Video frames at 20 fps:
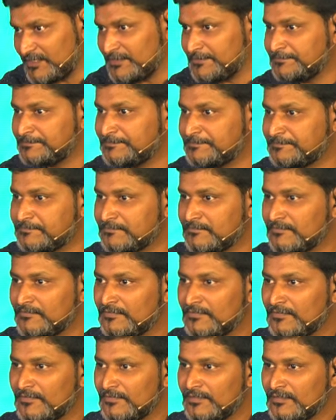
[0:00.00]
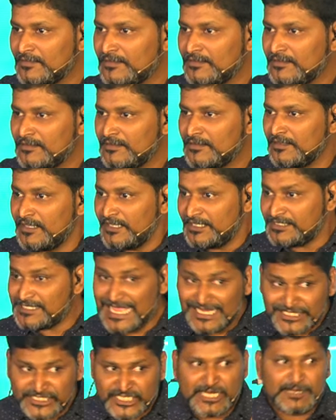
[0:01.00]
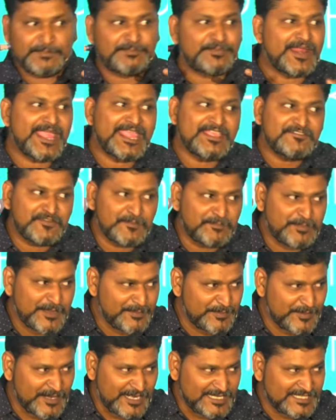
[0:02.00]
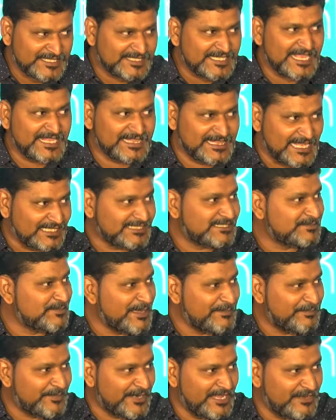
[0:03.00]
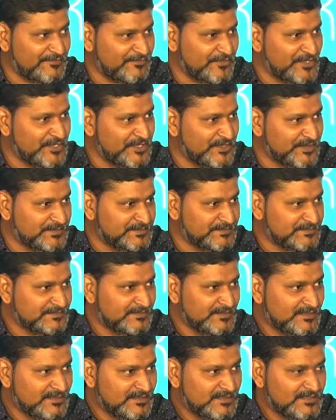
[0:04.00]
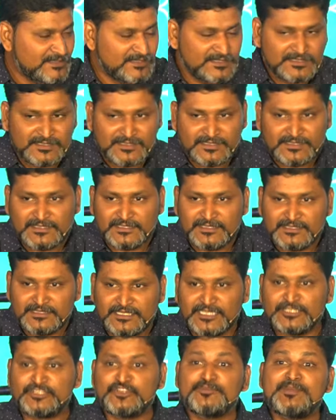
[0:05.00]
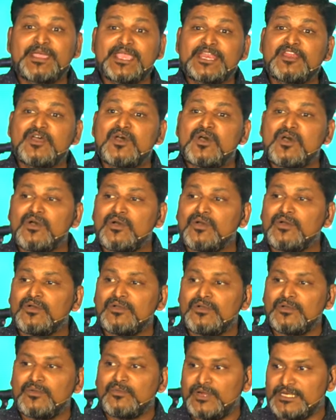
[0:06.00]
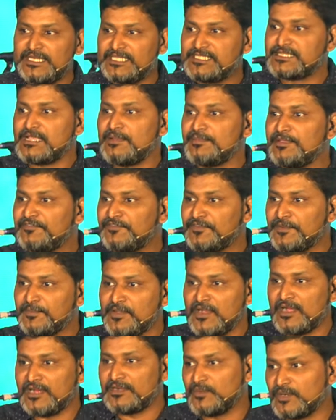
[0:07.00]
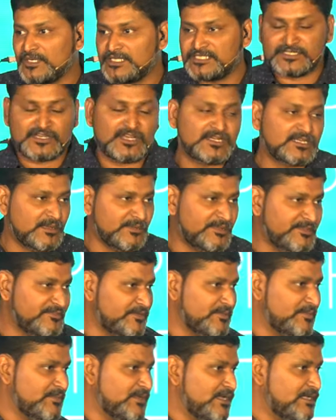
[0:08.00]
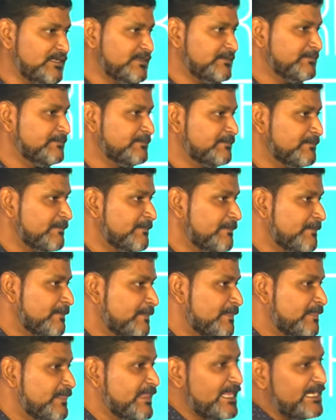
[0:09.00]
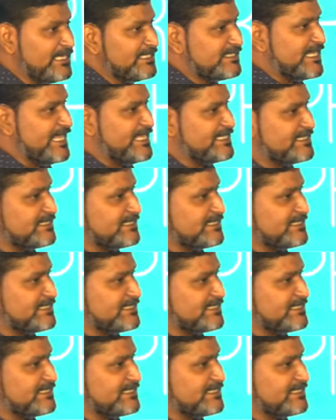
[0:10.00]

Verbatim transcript: devil. He's actually praying for people and he's saying, That's my prayer for you. That you may know what is coming from God, what is not coming from then